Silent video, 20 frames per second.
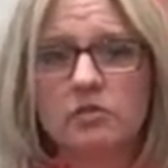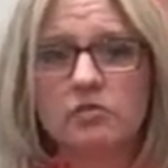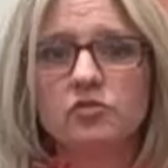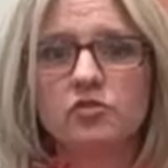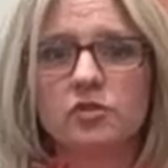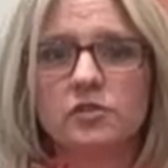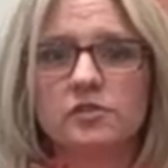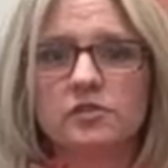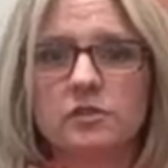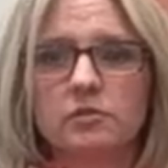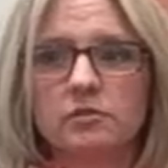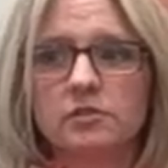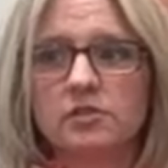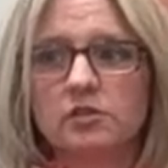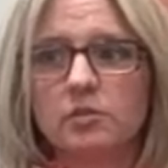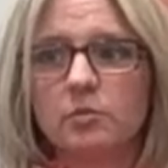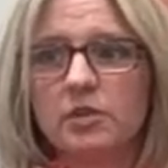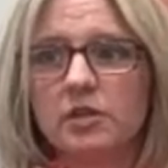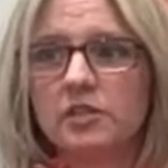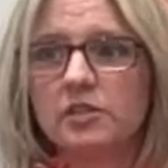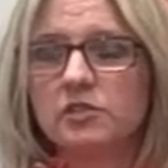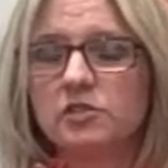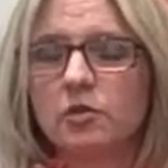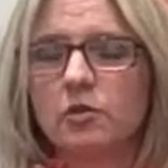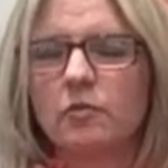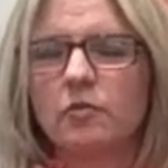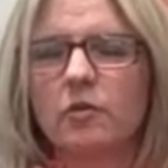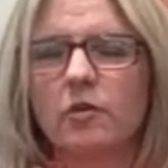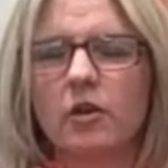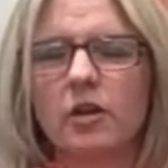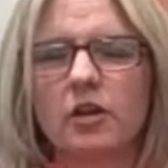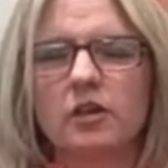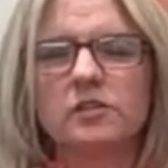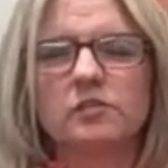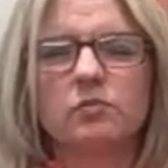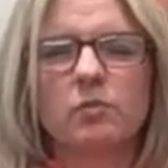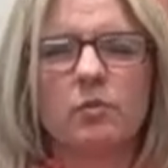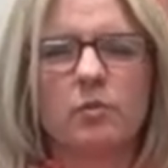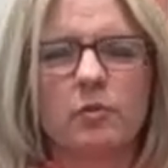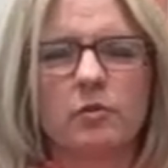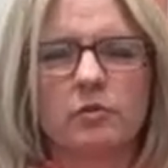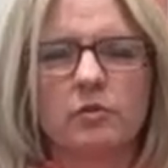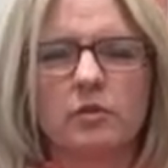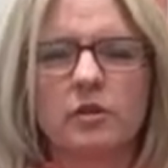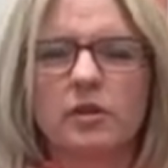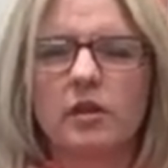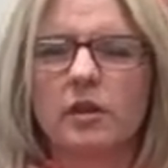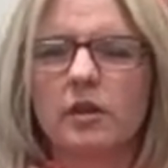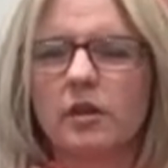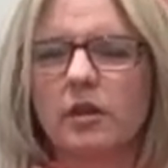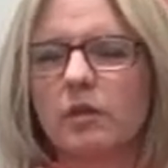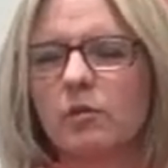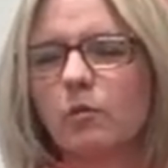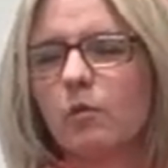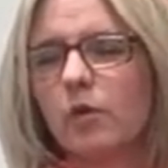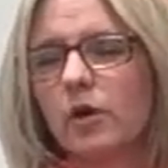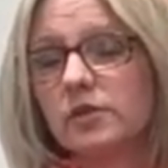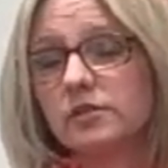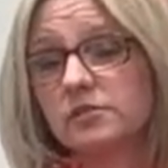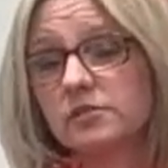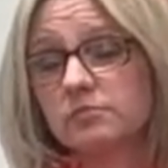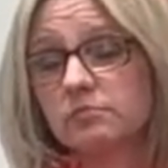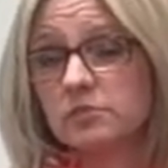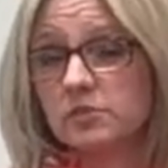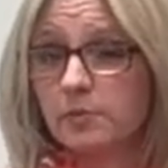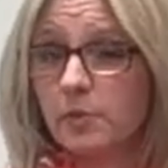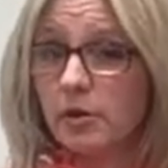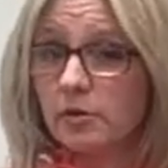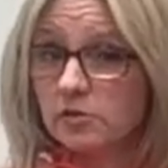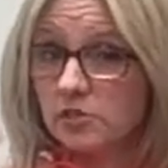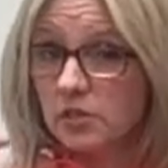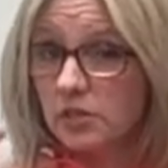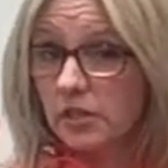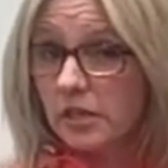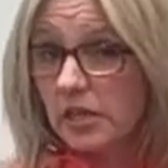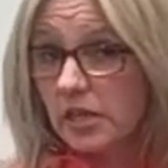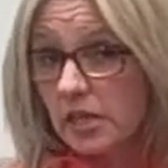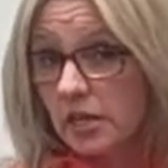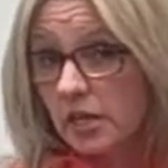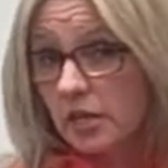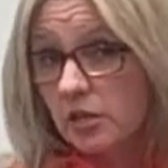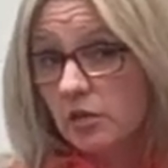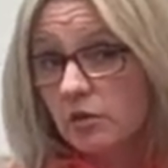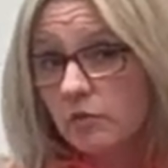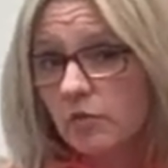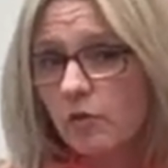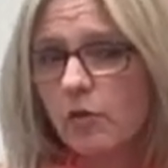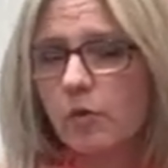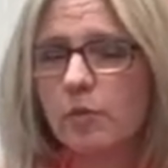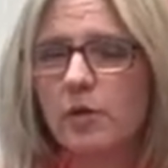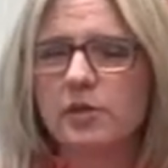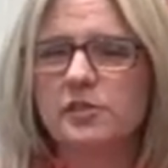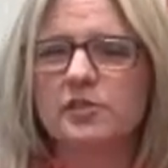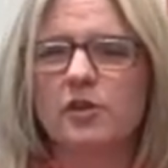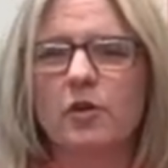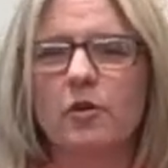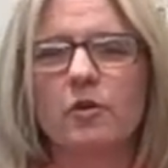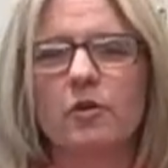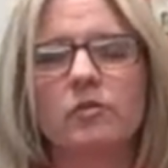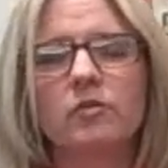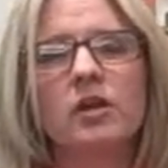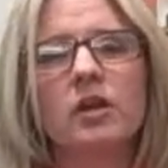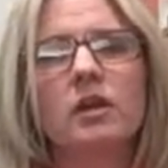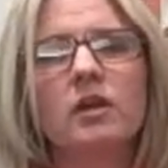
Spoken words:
just so it's a little bit easier for us when we're looking at what's supposedly in for reserve,